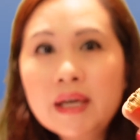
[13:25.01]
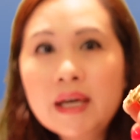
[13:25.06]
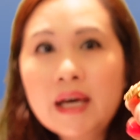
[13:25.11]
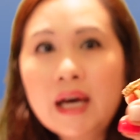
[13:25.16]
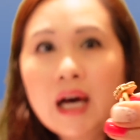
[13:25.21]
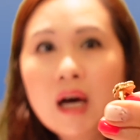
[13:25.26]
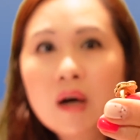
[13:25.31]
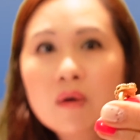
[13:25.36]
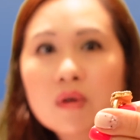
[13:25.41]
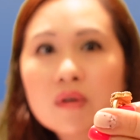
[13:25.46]

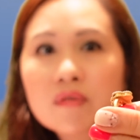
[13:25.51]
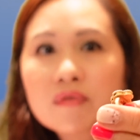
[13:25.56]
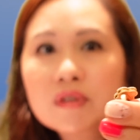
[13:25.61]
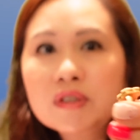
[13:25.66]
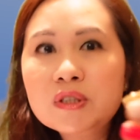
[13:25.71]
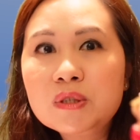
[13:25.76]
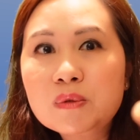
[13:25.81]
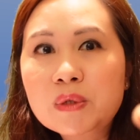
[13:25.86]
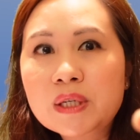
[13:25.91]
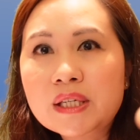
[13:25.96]
However,
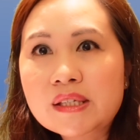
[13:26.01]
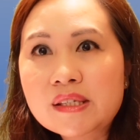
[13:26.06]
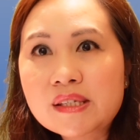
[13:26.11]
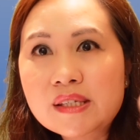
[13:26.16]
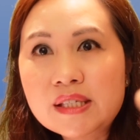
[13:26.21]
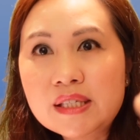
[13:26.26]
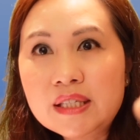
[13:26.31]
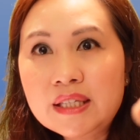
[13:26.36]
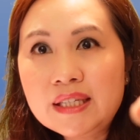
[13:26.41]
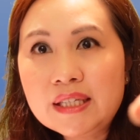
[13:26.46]
you can
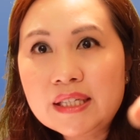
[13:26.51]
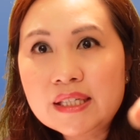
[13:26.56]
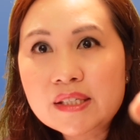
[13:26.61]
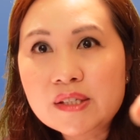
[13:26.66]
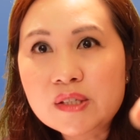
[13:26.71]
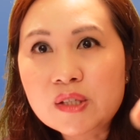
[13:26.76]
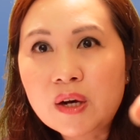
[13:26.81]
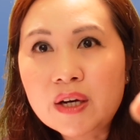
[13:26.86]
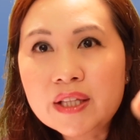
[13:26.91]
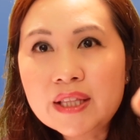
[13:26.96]
see it's
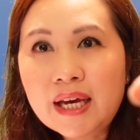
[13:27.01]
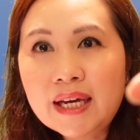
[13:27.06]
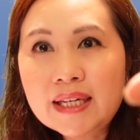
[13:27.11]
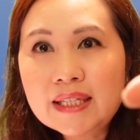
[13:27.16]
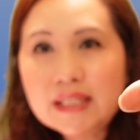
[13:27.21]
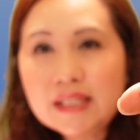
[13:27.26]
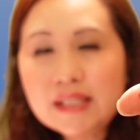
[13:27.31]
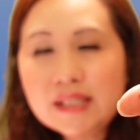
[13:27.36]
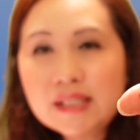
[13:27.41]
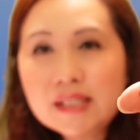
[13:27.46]
not that
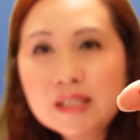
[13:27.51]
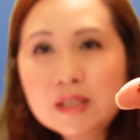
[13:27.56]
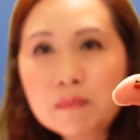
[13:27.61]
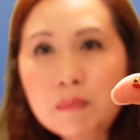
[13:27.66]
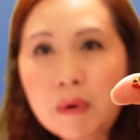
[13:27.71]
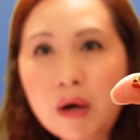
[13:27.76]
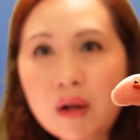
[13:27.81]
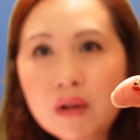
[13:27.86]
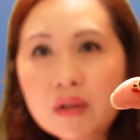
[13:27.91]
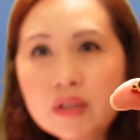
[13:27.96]
easy to
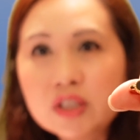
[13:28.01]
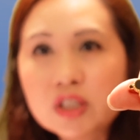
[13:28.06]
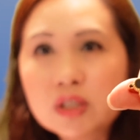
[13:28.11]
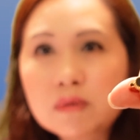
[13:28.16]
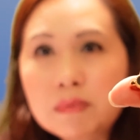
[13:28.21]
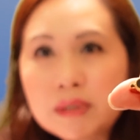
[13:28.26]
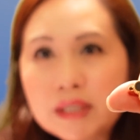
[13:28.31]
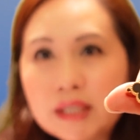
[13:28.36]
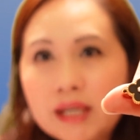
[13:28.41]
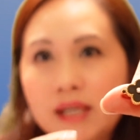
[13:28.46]
polish
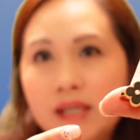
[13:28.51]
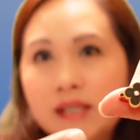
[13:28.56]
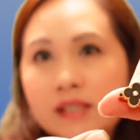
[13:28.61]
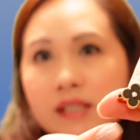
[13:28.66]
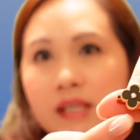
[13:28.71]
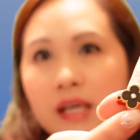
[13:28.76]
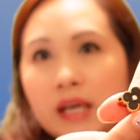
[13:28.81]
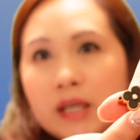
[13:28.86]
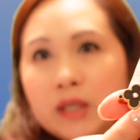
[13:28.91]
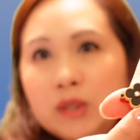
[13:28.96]
because
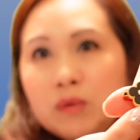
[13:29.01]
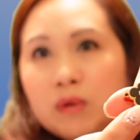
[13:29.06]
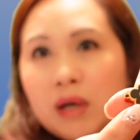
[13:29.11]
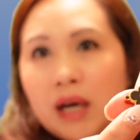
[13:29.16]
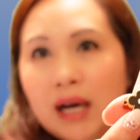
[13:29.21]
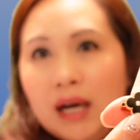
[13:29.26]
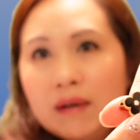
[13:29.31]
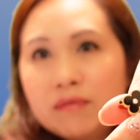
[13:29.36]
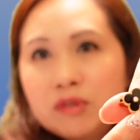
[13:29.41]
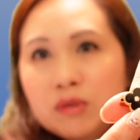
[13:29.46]
you
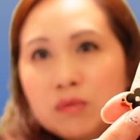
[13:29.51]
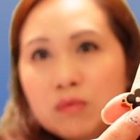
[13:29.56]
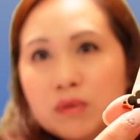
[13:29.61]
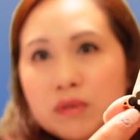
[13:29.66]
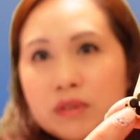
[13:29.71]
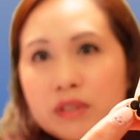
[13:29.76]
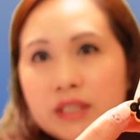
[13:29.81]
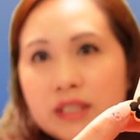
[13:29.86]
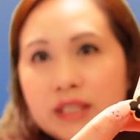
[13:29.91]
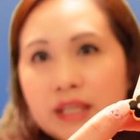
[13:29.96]
have to
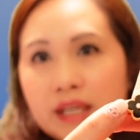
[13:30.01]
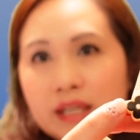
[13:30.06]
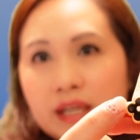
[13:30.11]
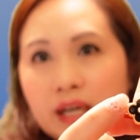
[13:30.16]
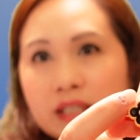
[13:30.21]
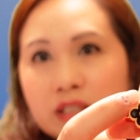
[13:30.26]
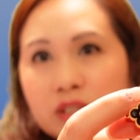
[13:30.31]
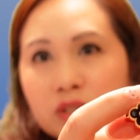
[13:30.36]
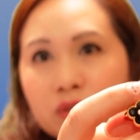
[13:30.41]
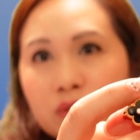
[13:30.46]
really get
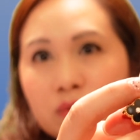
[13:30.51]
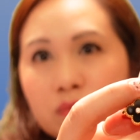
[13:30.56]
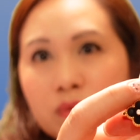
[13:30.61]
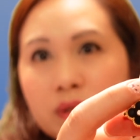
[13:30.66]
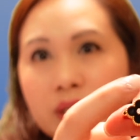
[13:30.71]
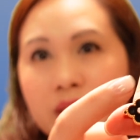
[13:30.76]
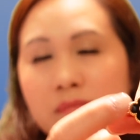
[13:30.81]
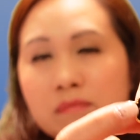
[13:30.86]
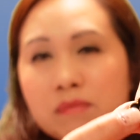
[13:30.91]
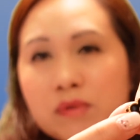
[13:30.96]
under the
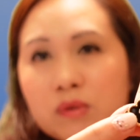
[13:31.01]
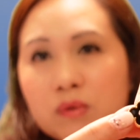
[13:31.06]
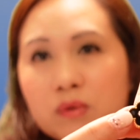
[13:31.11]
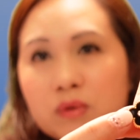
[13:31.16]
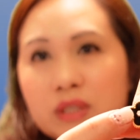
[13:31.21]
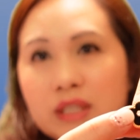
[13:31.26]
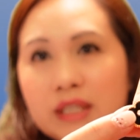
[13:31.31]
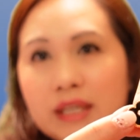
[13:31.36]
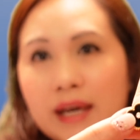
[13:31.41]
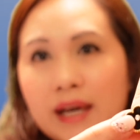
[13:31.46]
rims or
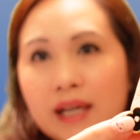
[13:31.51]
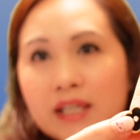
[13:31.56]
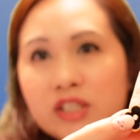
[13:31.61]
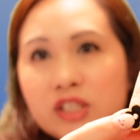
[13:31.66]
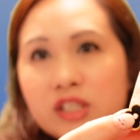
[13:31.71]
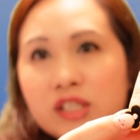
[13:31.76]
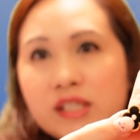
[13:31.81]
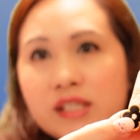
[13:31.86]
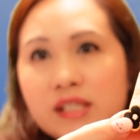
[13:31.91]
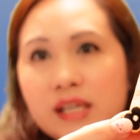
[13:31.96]
the
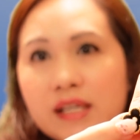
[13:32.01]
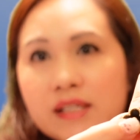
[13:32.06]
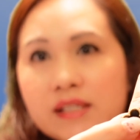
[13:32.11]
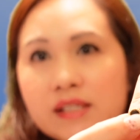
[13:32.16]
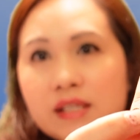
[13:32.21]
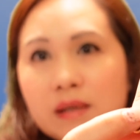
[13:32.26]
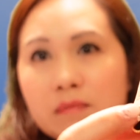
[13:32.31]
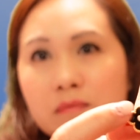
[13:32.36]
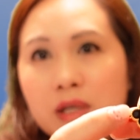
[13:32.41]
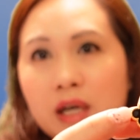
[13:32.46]
edges, and
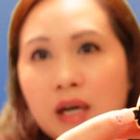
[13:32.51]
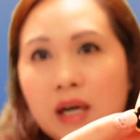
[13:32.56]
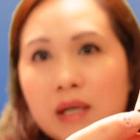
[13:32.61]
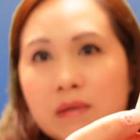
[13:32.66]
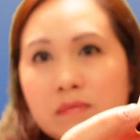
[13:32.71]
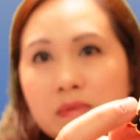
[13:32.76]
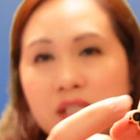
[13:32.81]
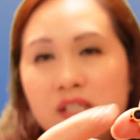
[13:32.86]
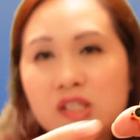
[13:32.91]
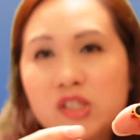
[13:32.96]

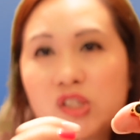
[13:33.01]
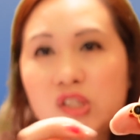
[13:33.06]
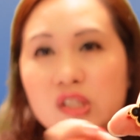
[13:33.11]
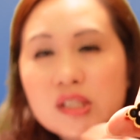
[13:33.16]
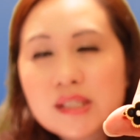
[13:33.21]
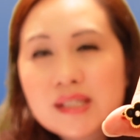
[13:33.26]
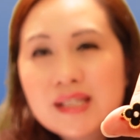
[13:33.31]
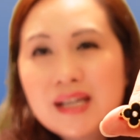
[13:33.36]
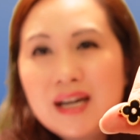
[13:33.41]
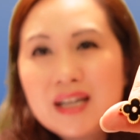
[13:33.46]
sometimes it's
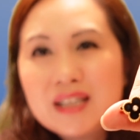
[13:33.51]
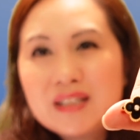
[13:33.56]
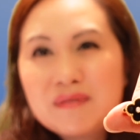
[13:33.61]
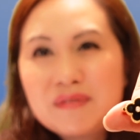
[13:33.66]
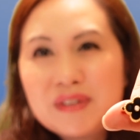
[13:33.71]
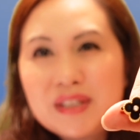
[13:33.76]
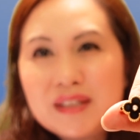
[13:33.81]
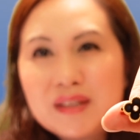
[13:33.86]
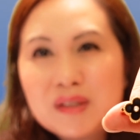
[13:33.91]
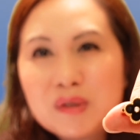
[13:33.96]
just kind of
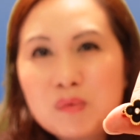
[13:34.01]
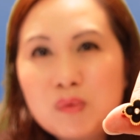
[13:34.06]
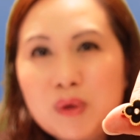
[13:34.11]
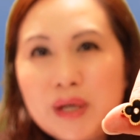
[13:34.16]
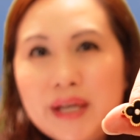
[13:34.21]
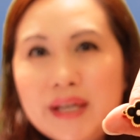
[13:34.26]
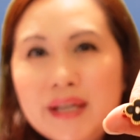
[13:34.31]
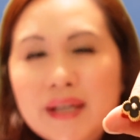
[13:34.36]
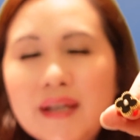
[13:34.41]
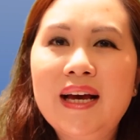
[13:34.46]
in the
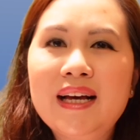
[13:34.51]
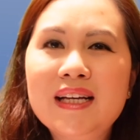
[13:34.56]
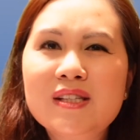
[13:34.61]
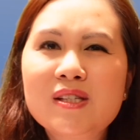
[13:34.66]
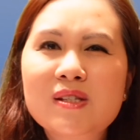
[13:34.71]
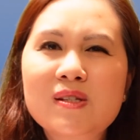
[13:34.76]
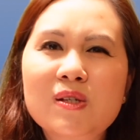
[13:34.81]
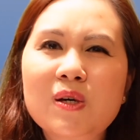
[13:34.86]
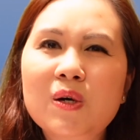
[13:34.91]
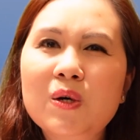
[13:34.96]
way. And
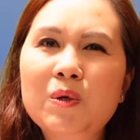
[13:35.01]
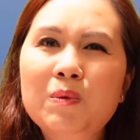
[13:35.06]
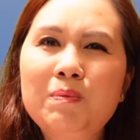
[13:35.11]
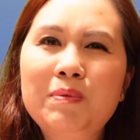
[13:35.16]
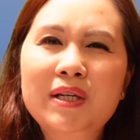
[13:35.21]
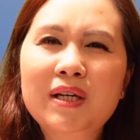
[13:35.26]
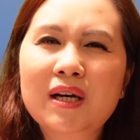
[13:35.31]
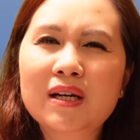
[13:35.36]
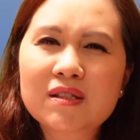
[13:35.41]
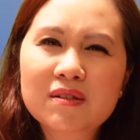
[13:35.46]
so
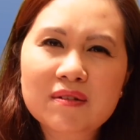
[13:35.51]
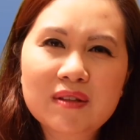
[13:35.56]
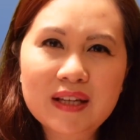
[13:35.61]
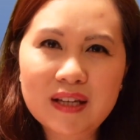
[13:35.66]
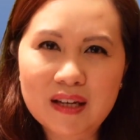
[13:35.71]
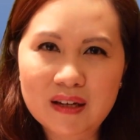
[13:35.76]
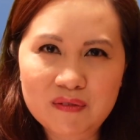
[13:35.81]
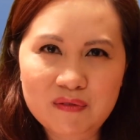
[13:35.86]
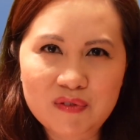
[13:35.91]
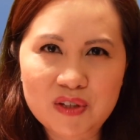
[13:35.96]
because of the
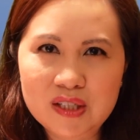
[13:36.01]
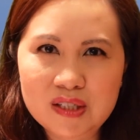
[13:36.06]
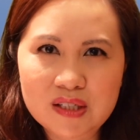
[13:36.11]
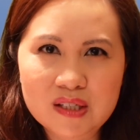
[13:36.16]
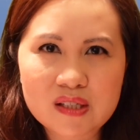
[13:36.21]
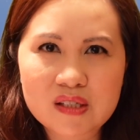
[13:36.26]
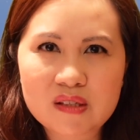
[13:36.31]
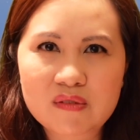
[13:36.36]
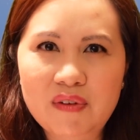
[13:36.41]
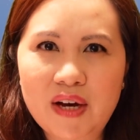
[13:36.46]

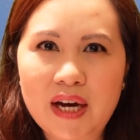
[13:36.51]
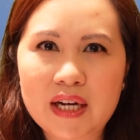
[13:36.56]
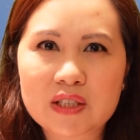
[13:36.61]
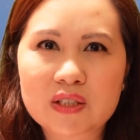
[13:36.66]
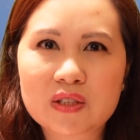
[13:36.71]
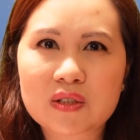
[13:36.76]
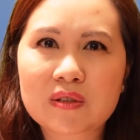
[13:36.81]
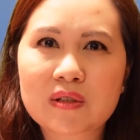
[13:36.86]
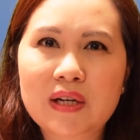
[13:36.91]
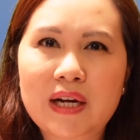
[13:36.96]
convenience
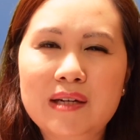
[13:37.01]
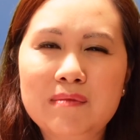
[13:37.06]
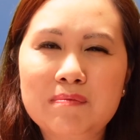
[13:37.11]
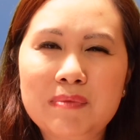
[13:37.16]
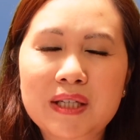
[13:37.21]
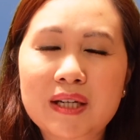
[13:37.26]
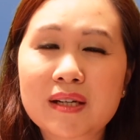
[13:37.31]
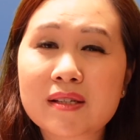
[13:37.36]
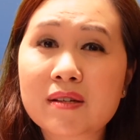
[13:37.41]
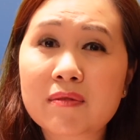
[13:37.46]
factor and
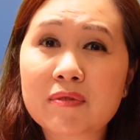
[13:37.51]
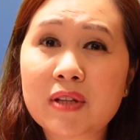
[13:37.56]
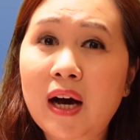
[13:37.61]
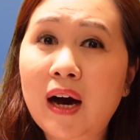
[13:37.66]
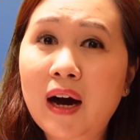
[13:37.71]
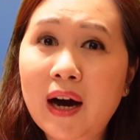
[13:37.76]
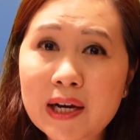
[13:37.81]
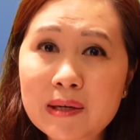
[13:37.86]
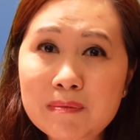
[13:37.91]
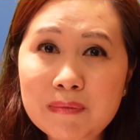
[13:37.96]
because of the
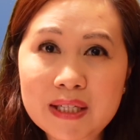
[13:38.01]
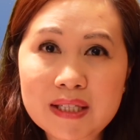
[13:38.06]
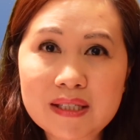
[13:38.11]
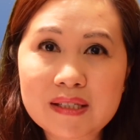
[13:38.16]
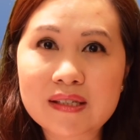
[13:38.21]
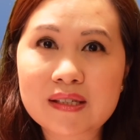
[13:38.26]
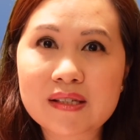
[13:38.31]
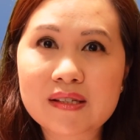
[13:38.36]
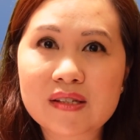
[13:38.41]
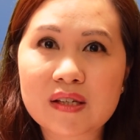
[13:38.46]
high
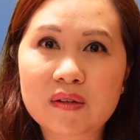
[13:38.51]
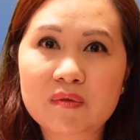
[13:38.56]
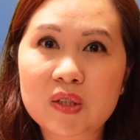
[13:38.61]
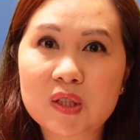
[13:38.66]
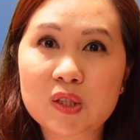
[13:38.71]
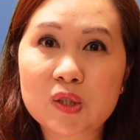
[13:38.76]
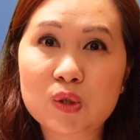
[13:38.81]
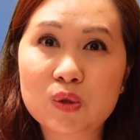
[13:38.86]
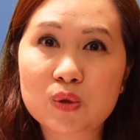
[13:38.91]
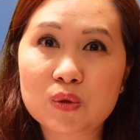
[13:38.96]
maintenance of
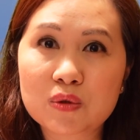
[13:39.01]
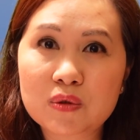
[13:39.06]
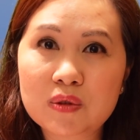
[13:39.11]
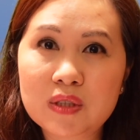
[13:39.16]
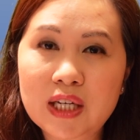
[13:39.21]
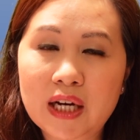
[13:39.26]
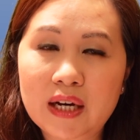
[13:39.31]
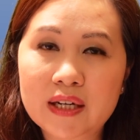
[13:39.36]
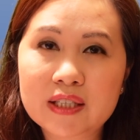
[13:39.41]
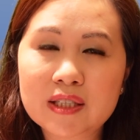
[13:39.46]
these
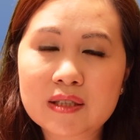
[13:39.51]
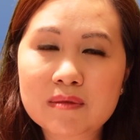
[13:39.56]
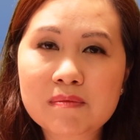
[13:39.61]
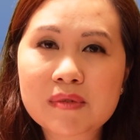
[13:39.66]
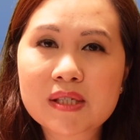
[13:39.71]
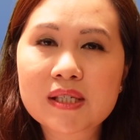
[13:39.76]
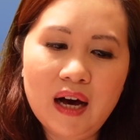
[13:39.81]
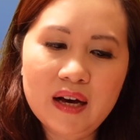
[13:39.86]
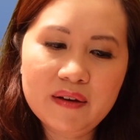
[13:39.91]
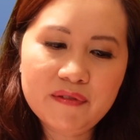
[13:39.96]
jewelry
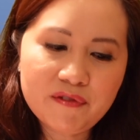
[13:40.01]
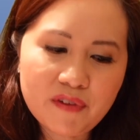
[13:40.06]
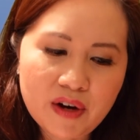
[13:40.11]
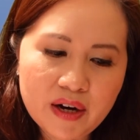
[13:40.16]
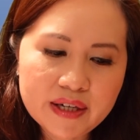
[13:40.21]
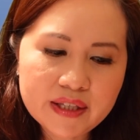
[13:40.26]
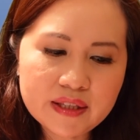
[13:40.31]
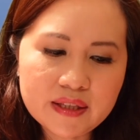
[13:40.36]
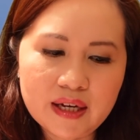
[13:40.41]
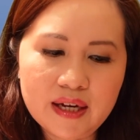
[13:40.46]
items, I
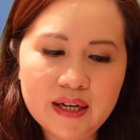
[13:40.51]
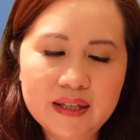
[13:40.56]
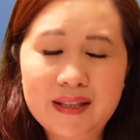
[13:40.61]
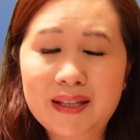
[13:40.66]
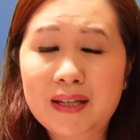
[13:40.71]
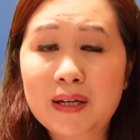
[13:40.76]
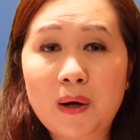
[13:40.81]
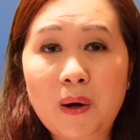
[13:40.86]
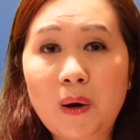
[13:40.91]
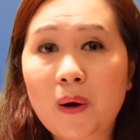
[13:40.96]
find that
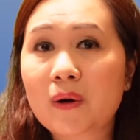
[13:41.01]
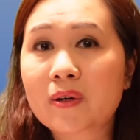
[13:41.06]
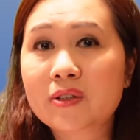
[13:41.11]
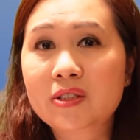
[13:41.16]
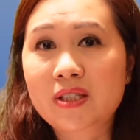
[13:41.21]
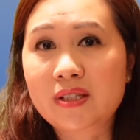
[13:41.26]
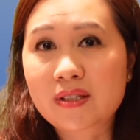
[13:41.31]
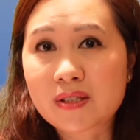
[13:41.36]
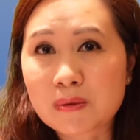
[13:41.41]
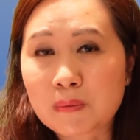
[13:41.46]
they are
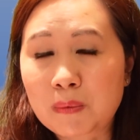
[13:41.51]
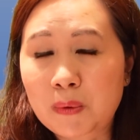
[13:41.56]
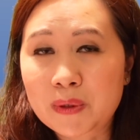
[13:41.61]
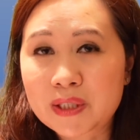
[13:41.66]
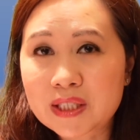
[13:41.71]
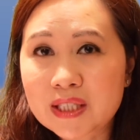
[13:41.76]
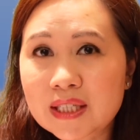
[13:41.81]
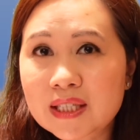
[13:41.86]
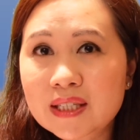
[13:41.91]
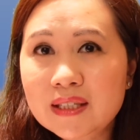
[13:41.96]

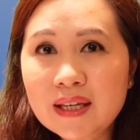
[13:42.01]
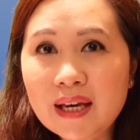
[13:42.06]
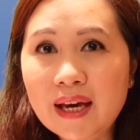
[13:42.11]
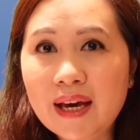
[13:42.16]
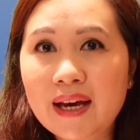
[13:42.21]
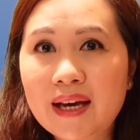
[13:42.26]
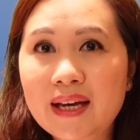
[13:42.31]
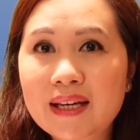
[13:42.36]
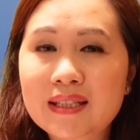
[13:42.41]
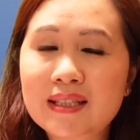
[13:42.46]
disappointing.
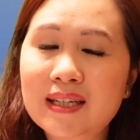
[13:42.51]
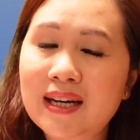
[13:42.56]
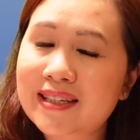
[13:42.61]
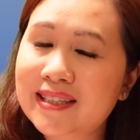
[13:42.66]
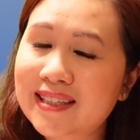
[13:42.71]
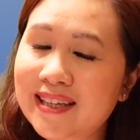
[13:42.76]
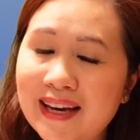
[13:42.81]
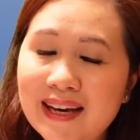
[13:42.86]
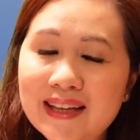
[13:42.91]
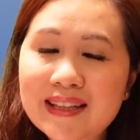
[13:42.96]
And
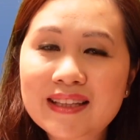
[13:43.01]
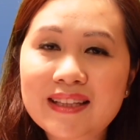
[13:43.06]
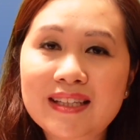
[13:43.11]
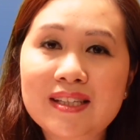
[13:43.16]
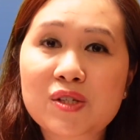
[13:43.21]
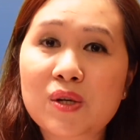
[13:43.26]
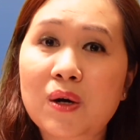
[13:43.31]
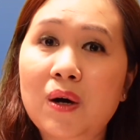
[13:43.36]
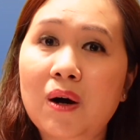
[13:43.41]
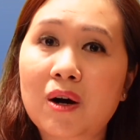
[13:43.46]
again,
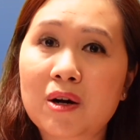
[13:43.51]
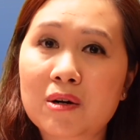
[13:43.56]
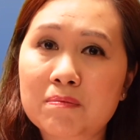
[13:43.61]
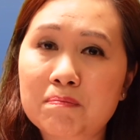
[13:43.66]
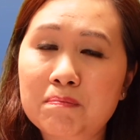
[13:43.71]
these are